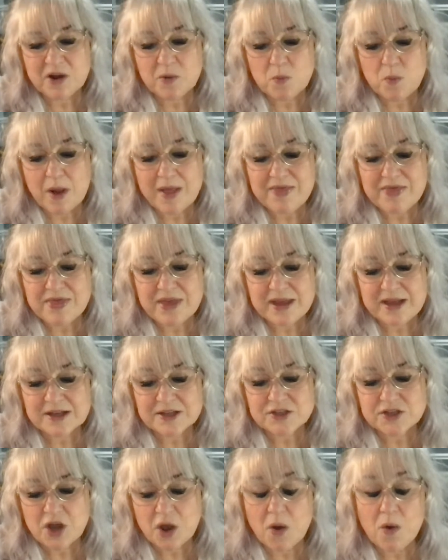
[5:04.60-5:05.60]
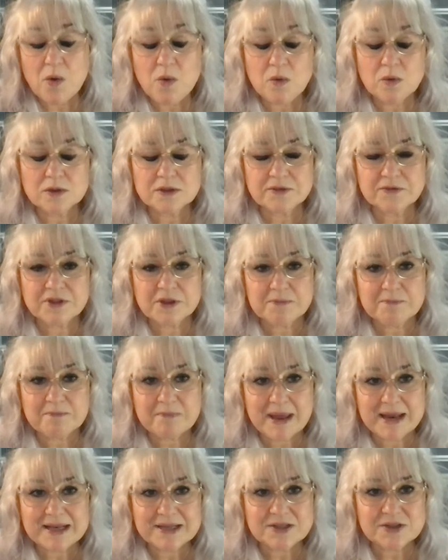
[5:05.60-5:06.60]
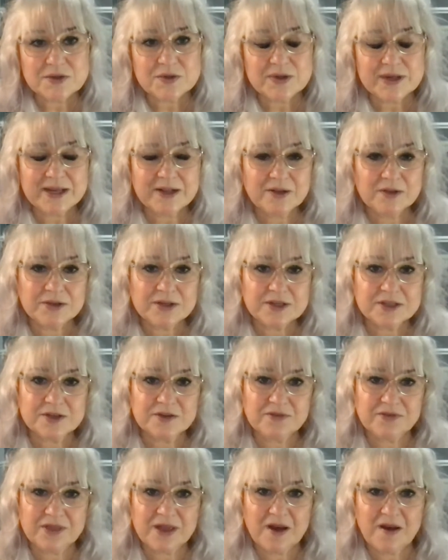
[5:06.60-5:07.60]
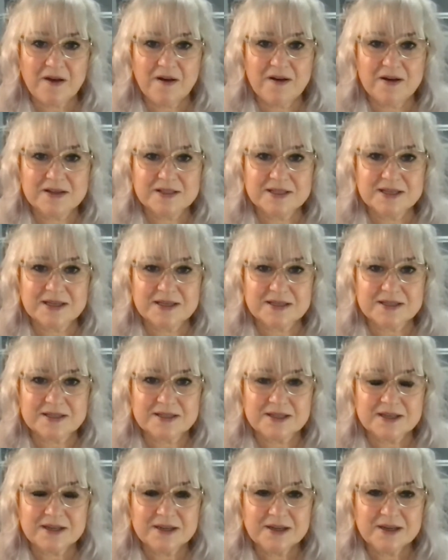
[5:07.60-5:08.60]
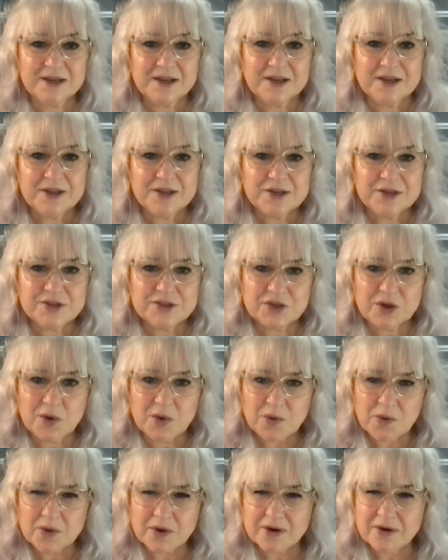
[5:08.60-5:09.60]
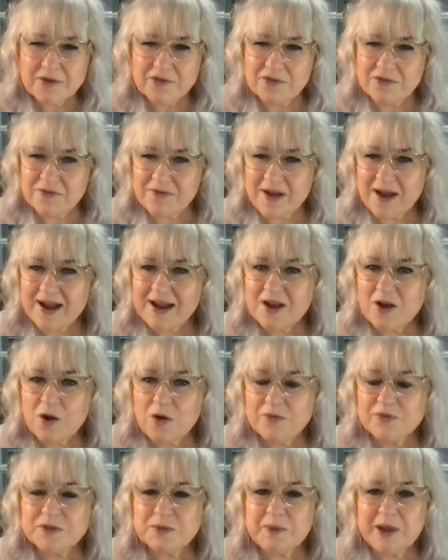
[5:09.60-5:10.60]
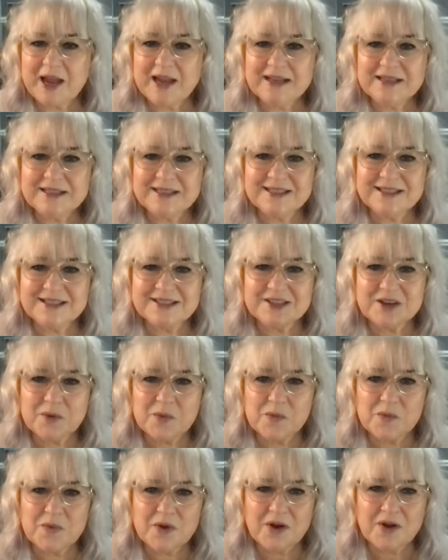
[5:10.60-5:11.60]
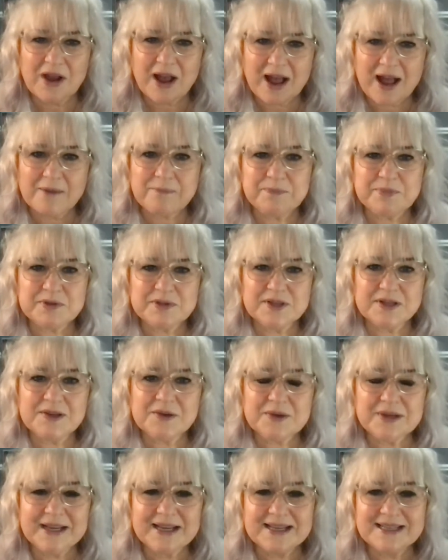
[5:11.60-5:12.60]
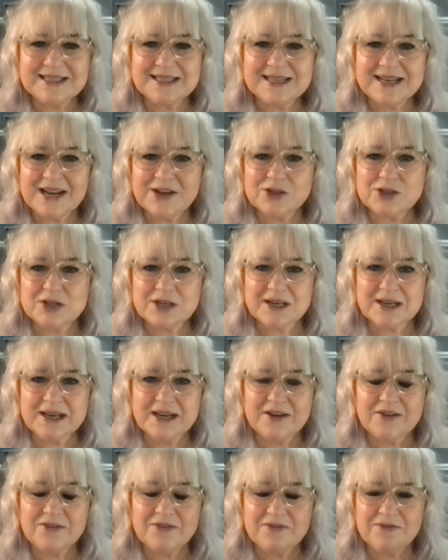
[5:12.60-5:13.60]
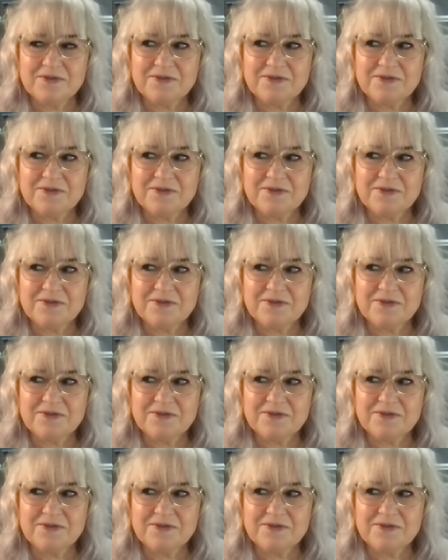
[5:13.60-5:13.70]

when they are told of the mental illness of that artist. So Van Gogh's paintings are absolutely internationally